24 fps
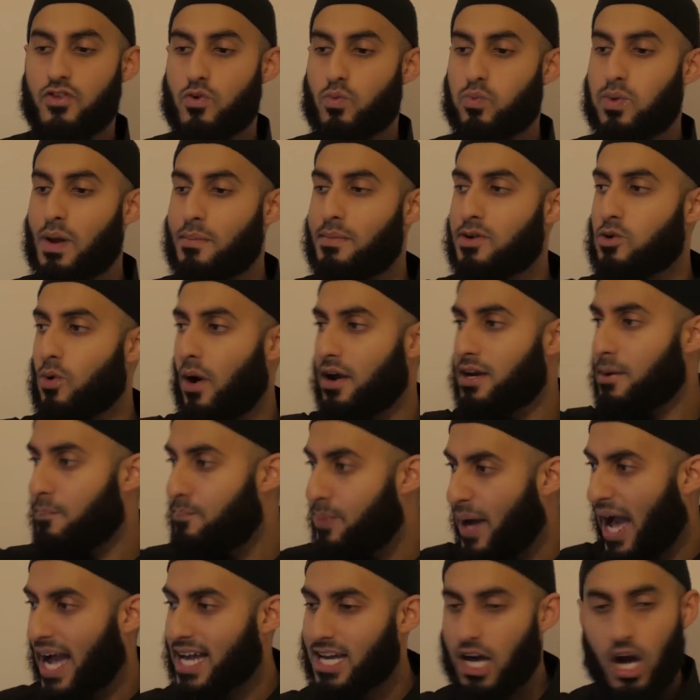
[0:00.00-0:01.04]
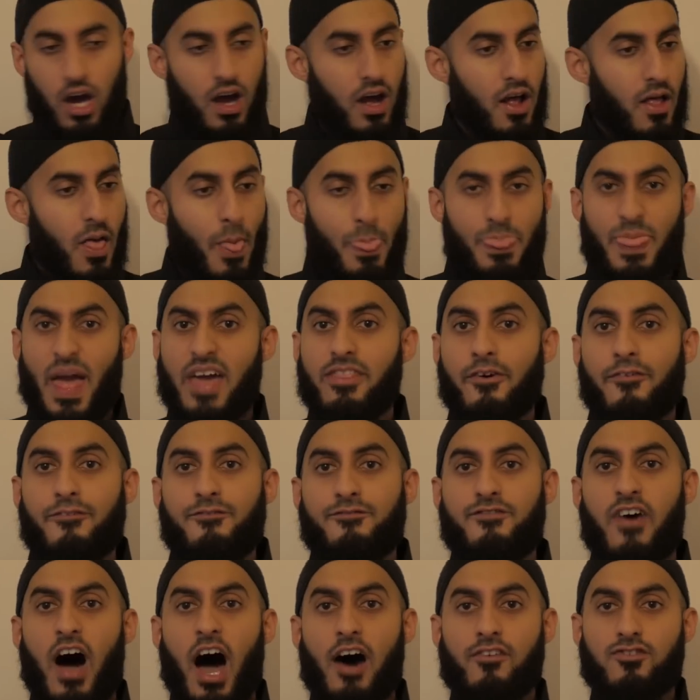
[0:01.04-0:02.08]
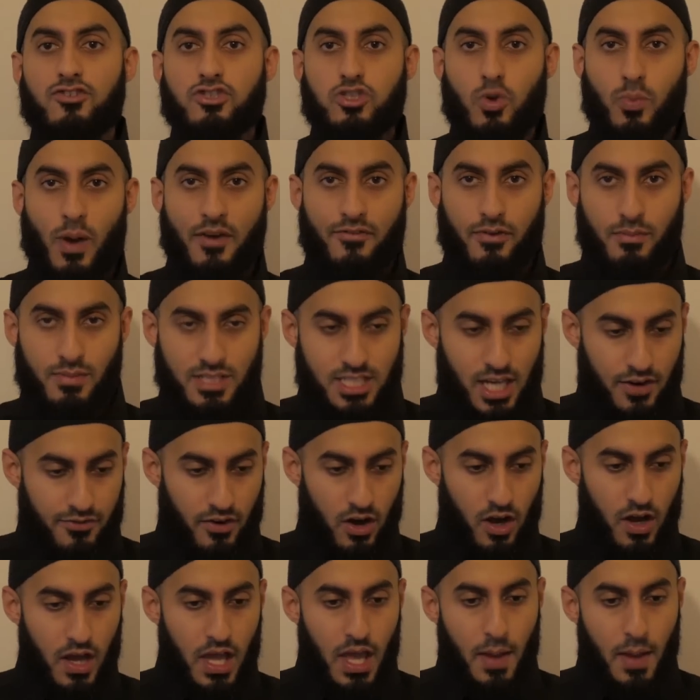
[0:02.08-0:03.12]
the women who are in the back, they're the furthest away from each other.